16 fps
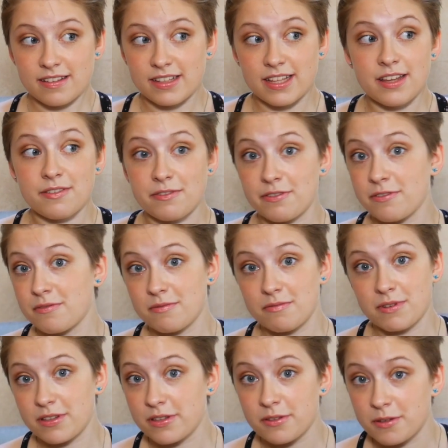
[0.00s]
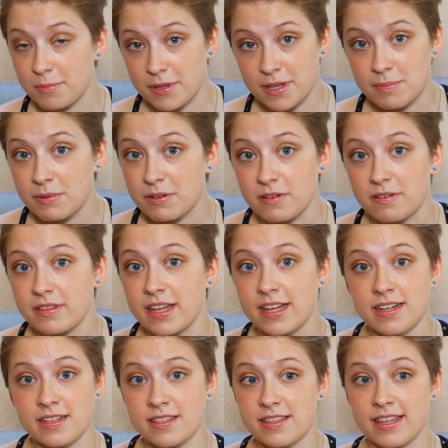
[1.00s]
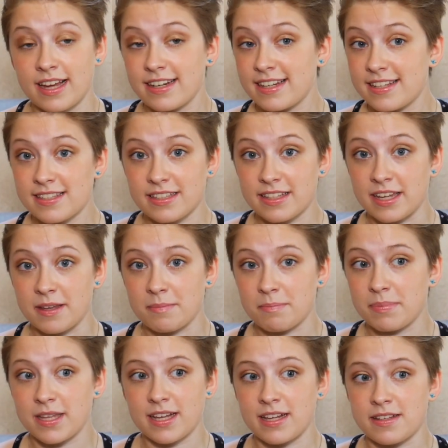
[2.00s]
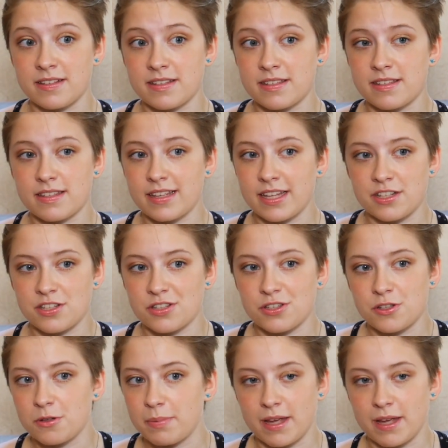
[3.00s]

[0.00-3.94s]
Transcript: live with other people that is that easily because it's too